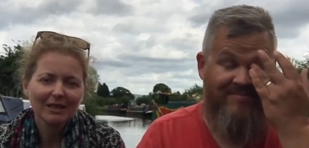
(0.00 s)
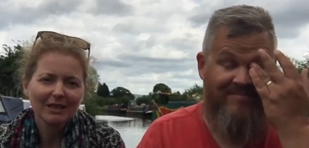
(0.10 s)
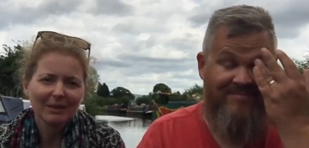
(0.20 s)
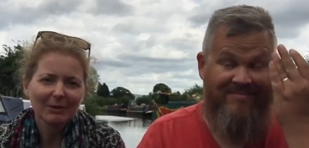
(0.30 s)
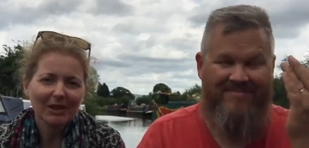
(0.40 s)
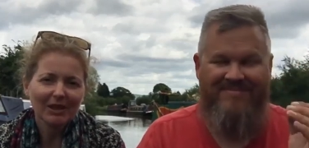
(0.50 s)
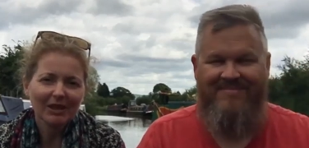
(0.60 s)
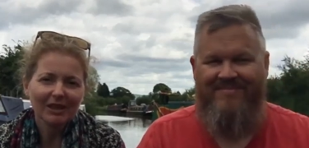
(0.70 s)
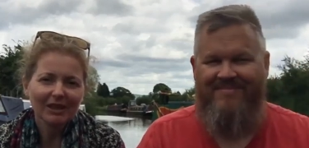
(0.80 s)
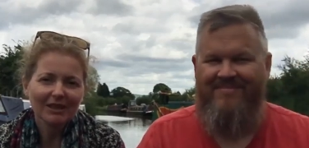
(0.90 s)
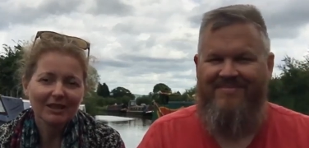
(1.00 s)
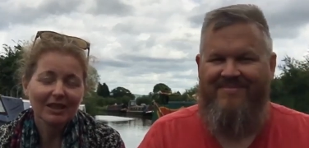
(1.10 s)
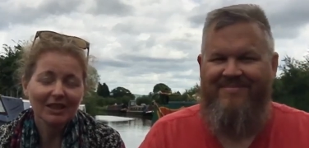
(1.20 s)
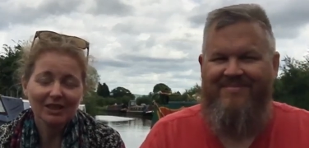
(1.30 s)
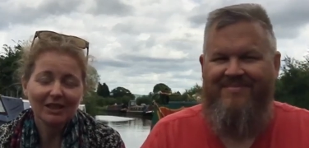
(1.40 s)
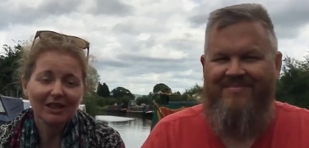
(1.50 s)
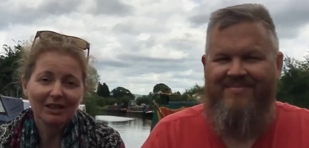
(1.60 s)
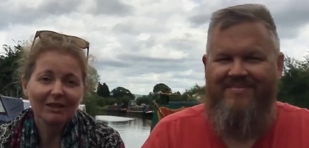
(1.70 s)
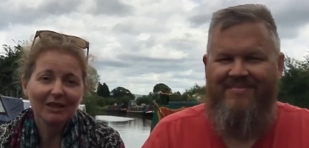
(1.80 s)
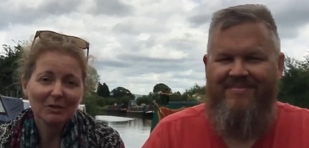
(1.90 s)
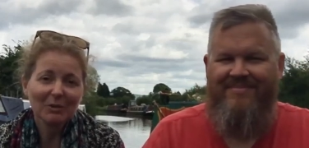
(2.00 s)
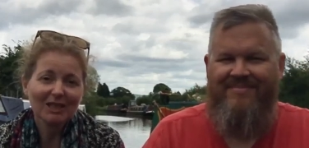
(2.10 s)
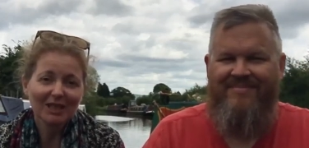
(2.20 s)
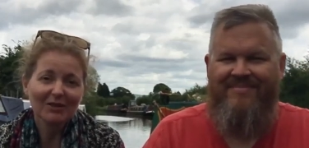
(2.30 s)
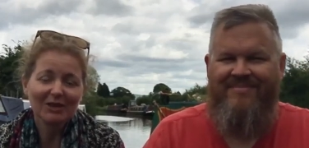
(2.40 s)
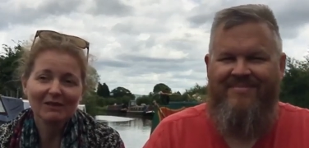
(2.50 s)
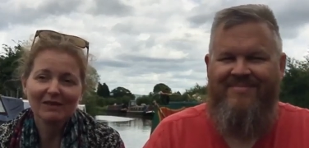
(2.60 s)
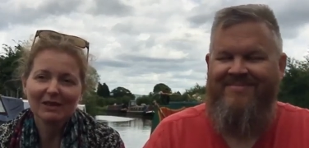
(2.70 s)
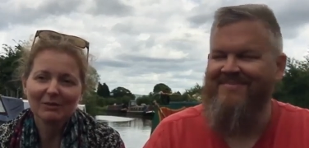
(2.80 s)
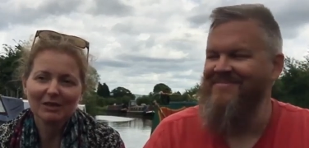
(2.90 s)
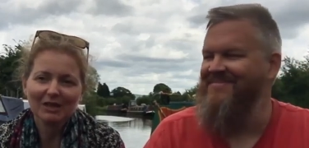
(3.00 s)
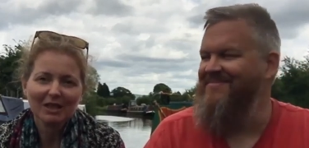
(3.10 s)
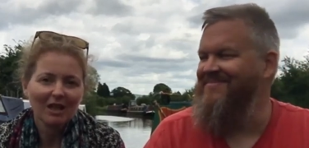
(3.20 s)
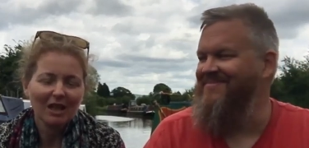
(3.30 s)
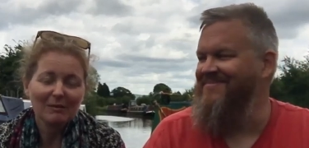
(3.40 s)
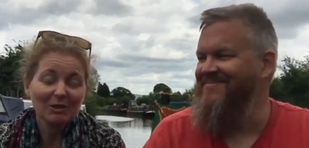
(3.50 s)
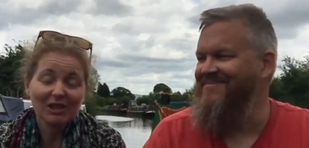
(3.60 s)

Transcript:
Speaker 1: is that what I think it is? Like, I can't express how serious he was. And I'm